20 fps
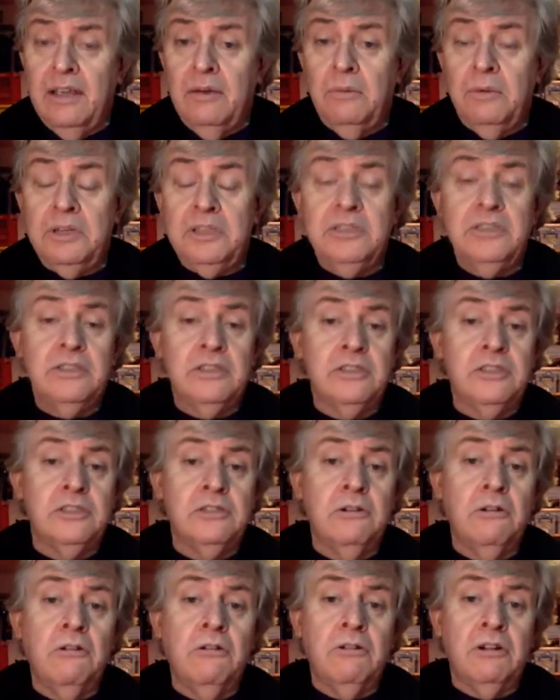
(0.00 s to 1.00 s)
which is a
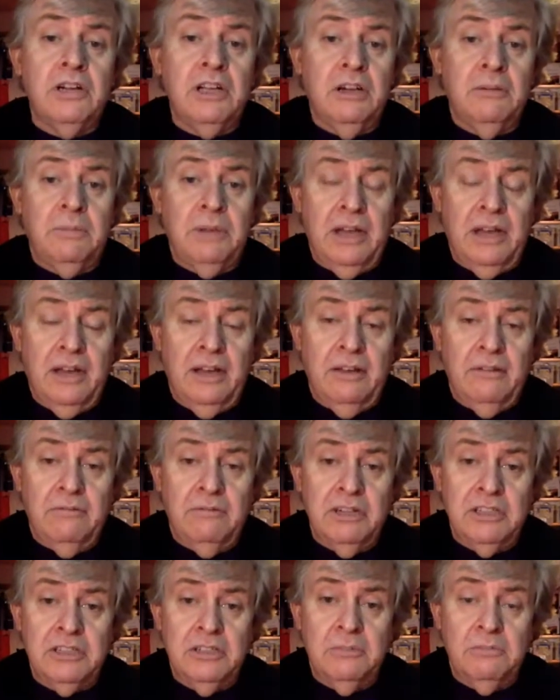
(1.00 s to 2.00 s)
story about
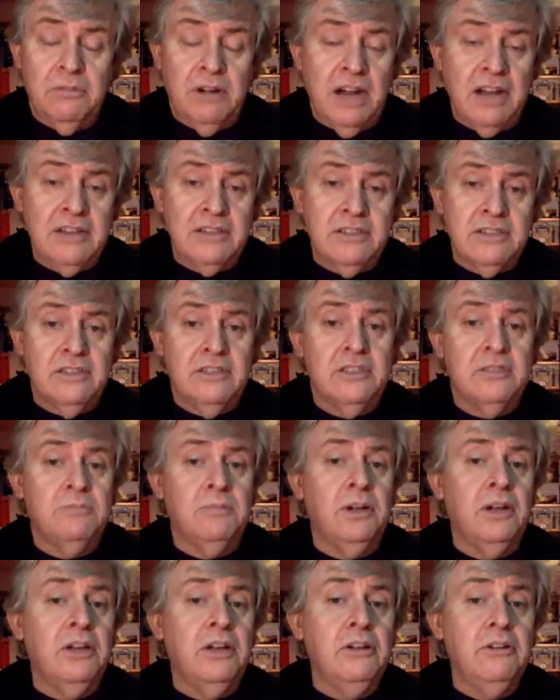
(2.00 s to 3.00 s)
Richard Branson's
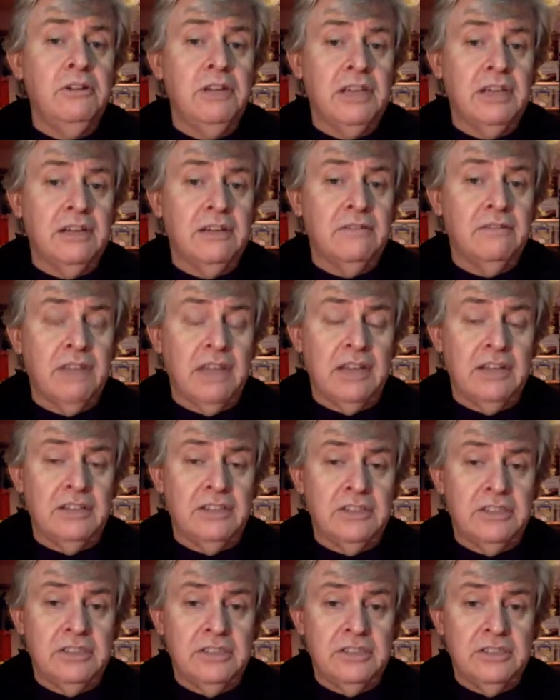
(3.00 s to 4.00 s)
ballooning
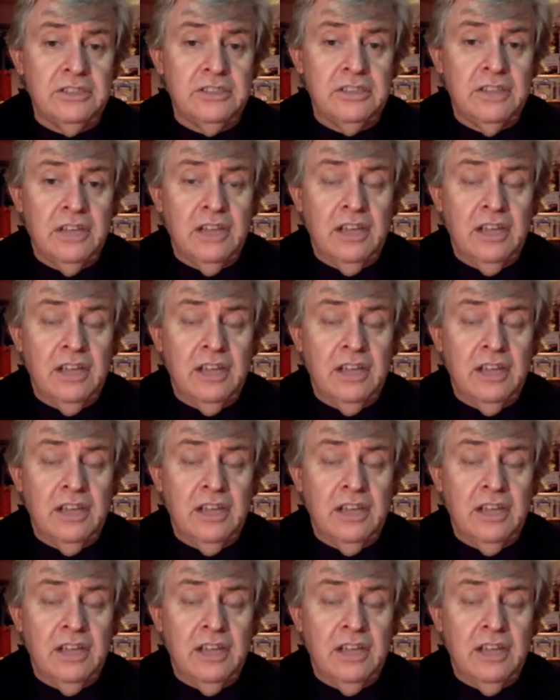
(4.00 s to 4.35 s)
adventures.